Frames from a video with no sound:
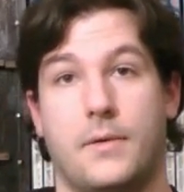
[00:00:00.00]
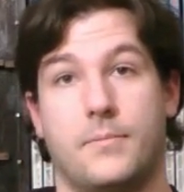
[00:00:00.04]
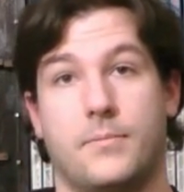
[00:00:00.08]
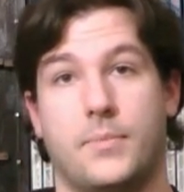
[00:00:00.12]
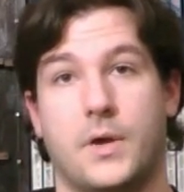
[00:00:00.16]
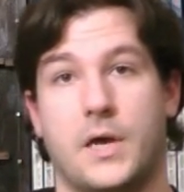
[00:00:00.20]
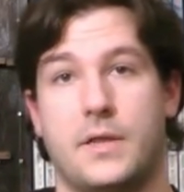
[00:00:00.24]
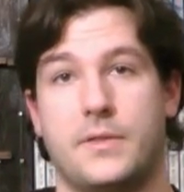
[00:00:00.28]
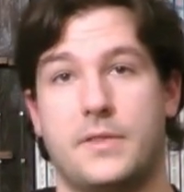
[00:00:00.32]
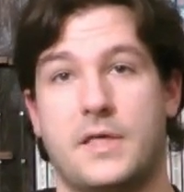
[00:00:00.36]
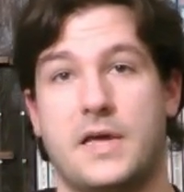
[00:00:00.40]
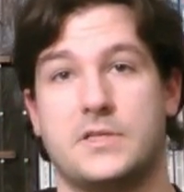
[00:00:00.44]

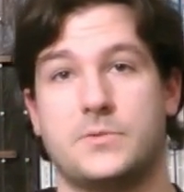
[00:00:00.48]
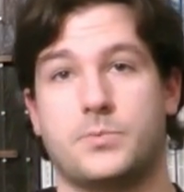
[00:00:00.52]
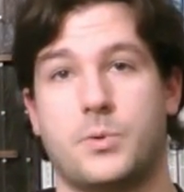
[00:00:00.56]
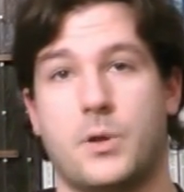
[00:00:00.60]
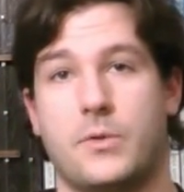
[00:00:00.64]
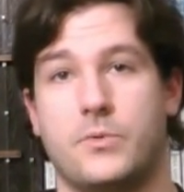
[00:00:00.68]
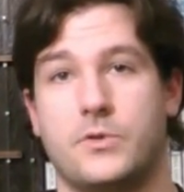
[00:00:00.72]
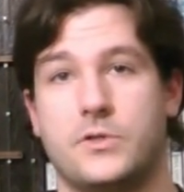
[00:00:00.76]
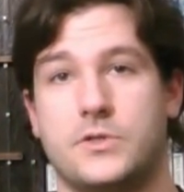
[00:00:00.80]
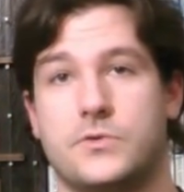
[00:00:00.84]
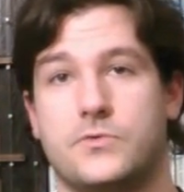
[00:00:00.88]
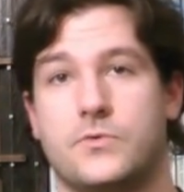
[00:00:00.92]
But that's
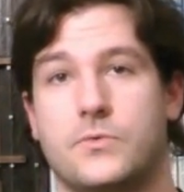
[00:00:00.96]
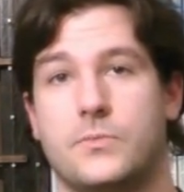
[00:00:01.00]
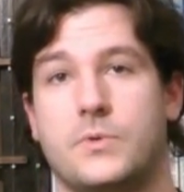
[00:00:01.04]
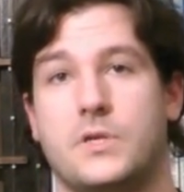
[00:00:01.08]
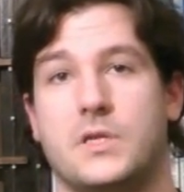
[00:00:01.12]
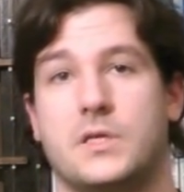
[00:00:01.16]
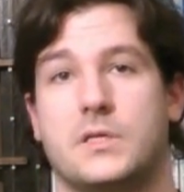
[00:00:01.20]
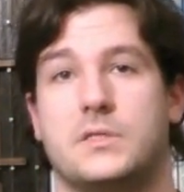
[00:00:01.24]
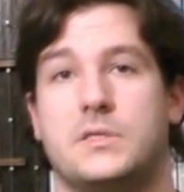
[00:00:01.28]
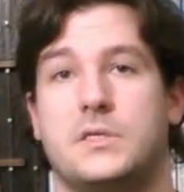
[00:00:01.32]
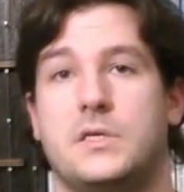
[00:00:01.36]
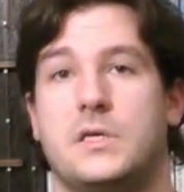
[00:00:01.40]
probably just from the
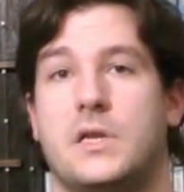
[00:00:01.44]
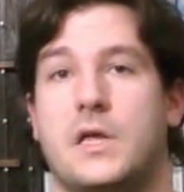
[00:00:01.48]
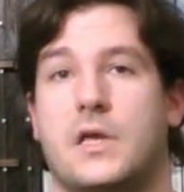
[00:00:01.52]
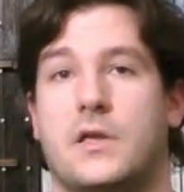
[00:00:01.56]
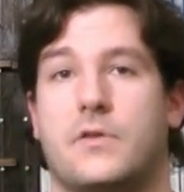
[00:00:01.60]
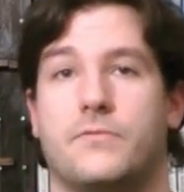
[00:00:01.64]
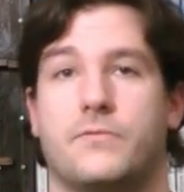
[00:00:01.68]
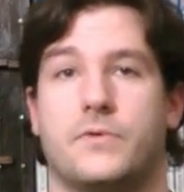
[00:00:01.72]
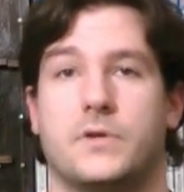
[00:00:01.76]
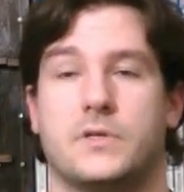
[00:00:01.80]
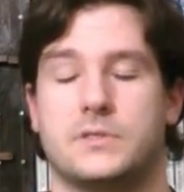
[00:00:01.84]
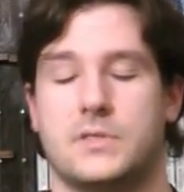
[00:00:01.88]
nicotine. I
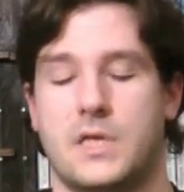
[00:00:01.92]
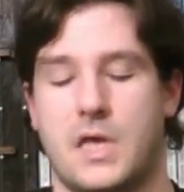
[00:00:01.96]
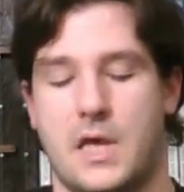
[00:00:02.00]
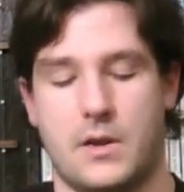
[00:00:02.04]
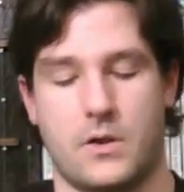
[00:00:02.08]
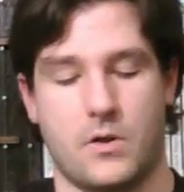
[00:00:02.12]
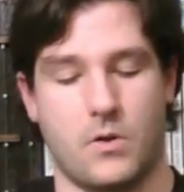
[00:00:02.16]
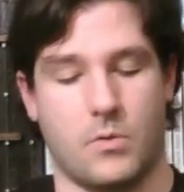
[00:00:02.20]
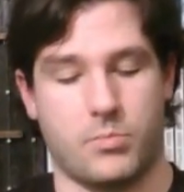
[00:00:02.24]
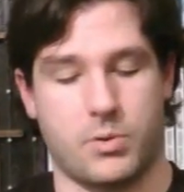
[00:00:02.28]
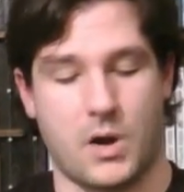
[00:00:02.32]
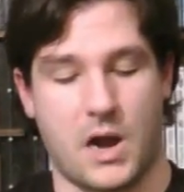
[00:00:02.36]
can fix
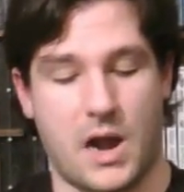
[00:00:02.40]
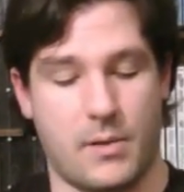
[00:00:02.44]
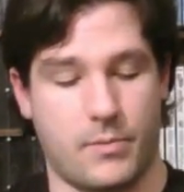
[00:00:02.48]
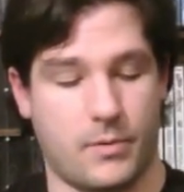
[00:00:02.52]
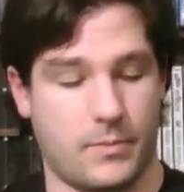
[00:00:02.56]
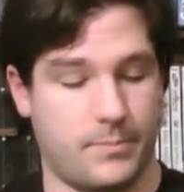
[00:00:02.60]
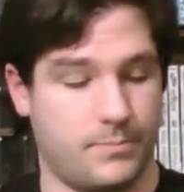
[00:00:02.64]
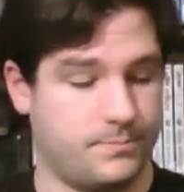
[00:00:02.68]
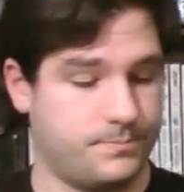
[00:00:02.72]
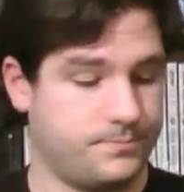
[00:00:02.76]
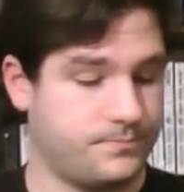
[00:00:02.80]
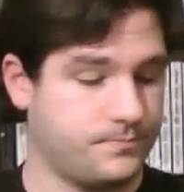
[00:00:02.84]
that, no
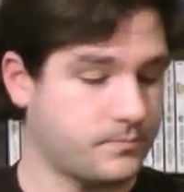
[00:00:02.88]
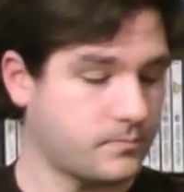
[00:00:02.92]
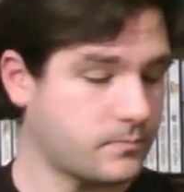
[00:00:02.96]
problem.